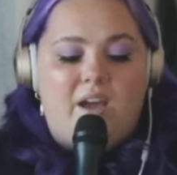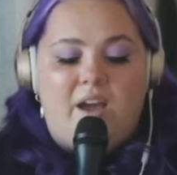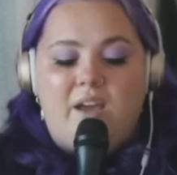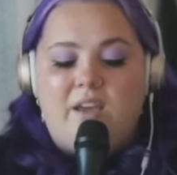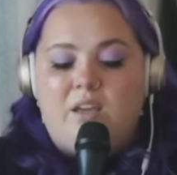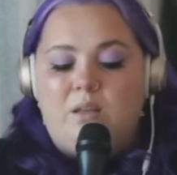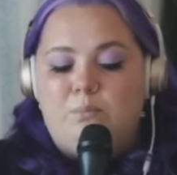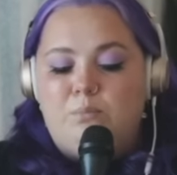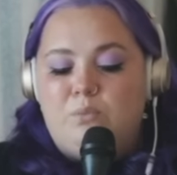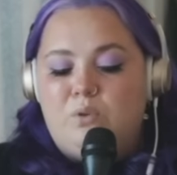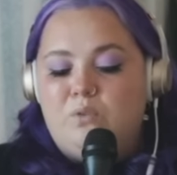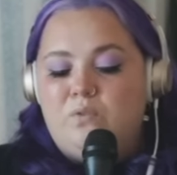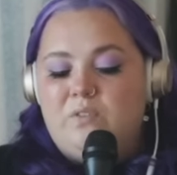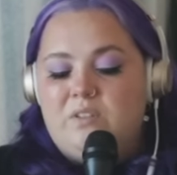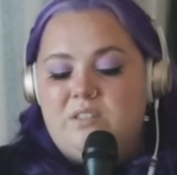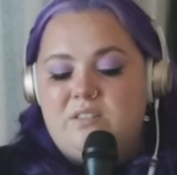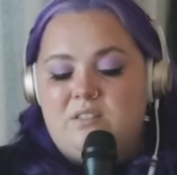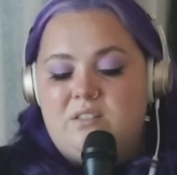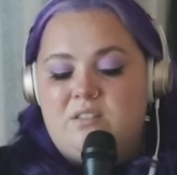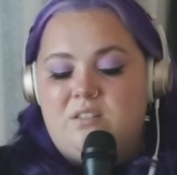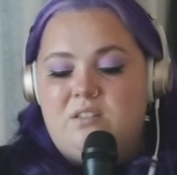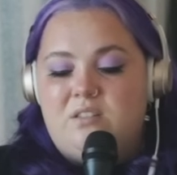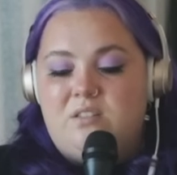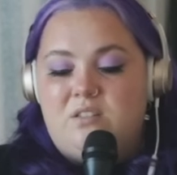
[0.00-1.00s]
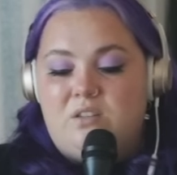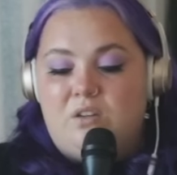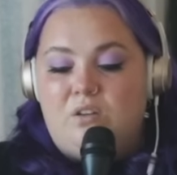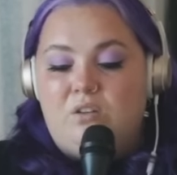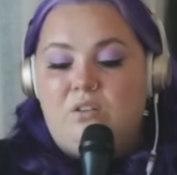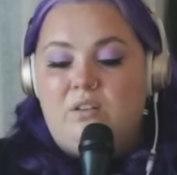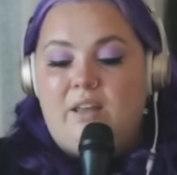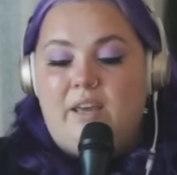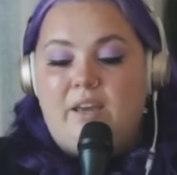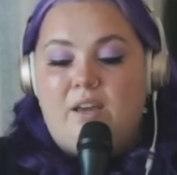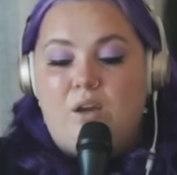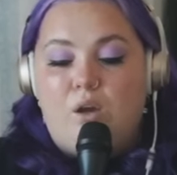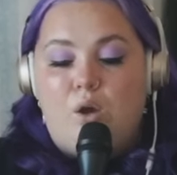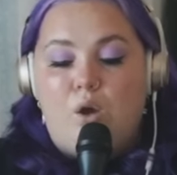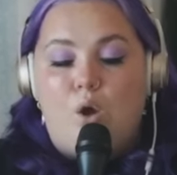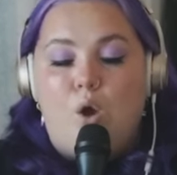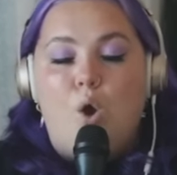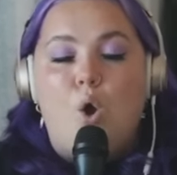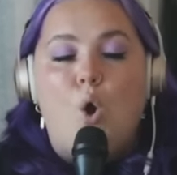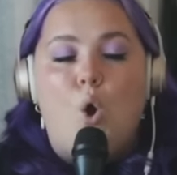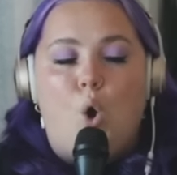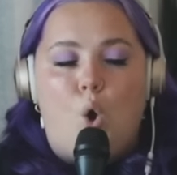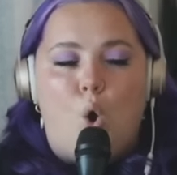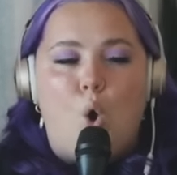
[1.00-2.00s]
in movies is still like
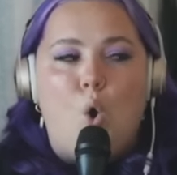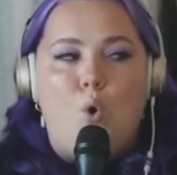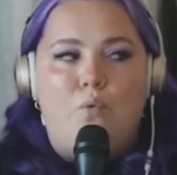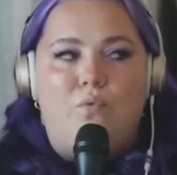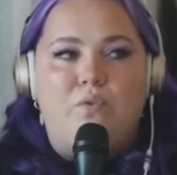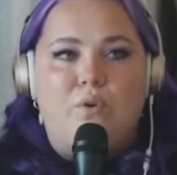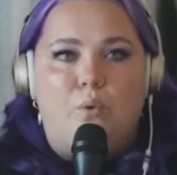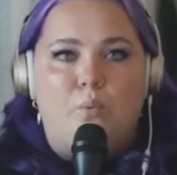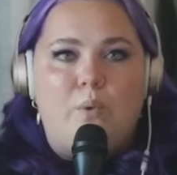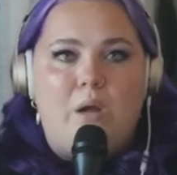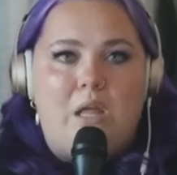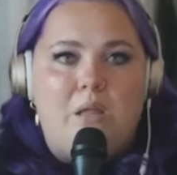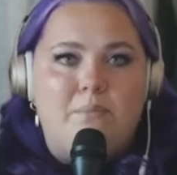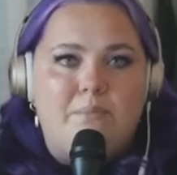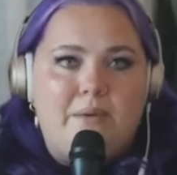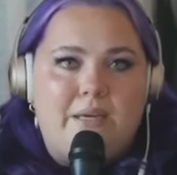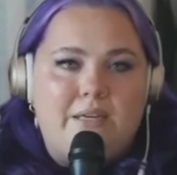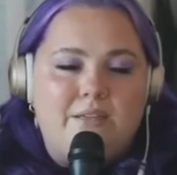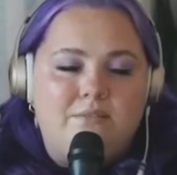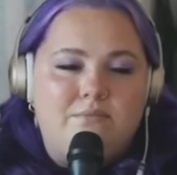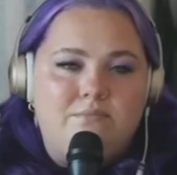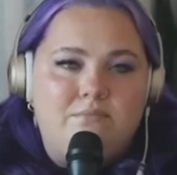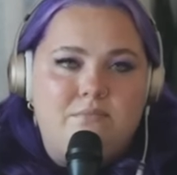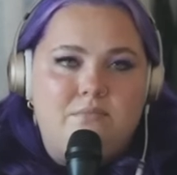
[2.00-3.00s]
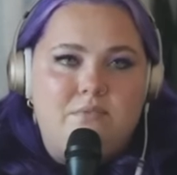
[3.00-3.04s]
overwhelming.